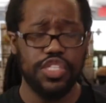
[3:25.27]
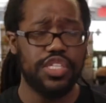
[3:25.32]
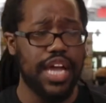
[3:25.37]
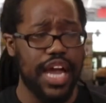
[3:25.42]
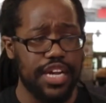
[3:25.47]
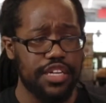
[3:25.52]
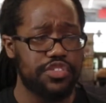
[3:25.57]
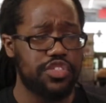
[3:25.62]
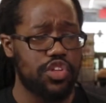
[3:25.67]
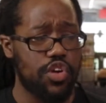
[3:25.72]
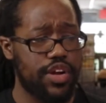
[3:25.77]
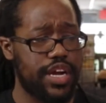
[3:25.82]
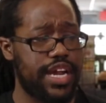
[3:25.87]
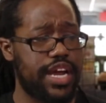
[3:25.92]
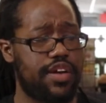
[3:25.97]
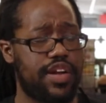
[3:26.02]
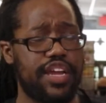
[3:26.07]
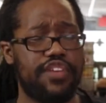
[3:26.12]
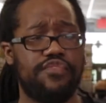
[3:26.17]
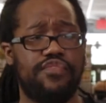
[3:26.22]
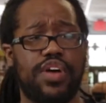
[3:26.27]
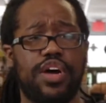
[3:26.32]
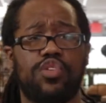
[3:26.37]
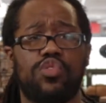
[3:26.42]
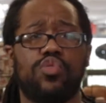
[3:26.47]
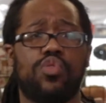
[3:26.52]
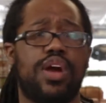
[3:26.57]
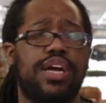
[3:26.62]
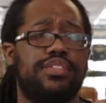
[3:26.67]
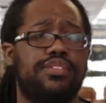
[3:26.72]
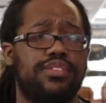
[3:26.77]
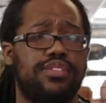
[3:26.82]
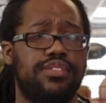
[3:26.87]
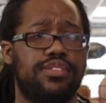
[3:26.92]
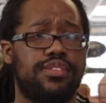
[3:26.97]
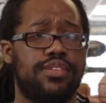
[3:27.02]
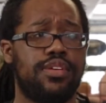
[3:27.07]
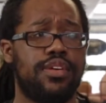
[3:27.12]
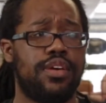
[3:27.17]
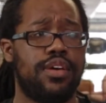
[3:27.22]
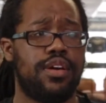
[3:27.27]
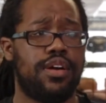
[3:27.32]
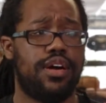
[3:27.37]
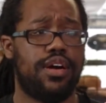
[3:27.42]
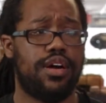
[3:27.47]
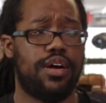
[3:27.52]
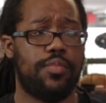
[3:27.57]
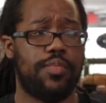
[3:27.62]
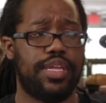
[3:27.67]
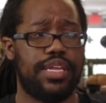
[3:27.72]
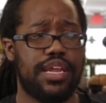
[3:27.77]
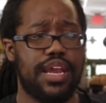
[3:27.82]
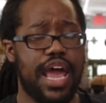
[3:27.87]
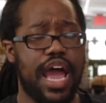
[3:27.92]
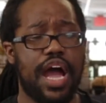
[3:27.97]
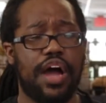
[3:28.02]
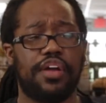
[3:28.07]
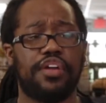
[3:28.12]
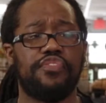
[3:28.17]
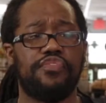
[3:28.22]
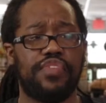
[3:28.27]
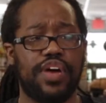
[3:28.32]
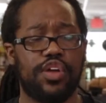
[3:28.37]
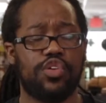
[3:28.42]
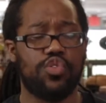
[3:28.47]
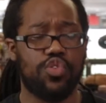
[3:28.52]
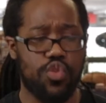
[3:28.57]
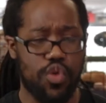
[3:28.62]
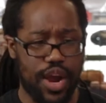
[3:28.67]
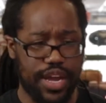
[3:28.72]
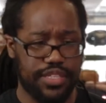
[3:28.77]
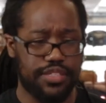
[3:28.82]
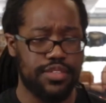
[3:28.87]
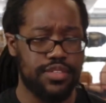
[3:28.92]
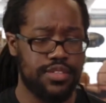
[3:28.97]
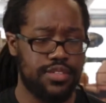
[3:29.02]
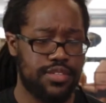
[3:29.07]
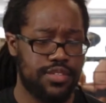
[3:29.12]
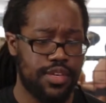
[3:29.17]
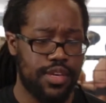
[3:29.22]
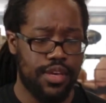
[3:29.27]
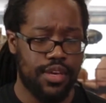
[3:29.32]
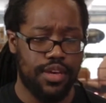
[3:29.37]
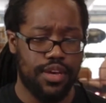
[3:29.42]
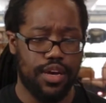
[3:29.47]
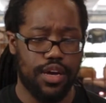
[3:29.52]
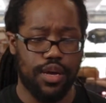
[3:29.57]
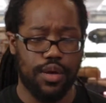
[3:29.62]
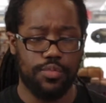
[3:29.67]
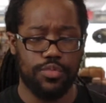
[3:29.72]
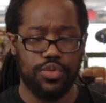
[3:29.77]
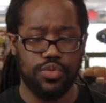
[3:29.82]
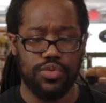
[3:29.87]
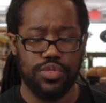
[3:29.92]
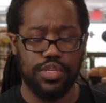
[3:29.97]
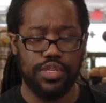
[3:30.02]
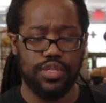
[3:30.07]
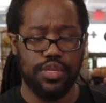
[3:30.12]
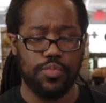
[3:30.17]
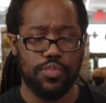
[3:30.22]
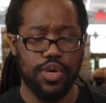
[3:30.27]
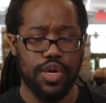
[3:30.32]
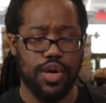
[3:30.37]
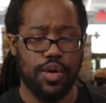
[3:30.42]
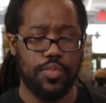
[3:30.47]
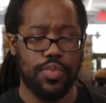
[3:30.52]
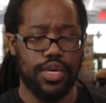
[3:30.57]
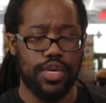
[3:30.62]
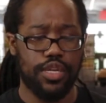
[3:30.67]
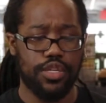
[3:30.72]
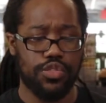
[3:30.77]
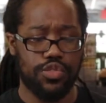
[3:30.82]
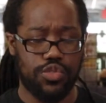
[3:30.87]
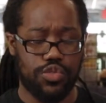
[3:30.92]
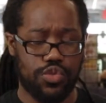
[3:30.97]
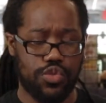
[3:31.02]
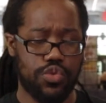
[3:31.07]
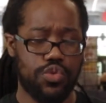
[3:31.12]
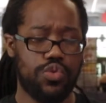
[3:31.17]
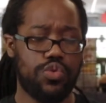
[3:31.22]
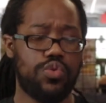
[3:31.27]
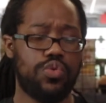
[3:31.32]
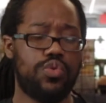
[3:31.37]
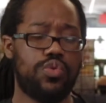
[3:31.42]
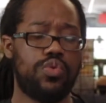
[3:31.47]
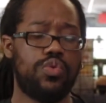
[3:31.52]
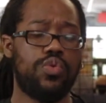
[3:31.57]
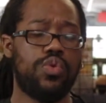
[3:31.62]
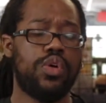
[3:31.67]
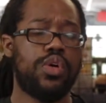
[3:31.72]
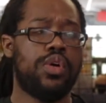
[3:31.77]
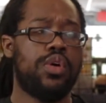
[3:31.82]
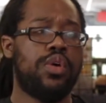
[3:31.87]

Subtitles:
kind of started out in Final Crisis, and then out of Final Crisis, you see them come into,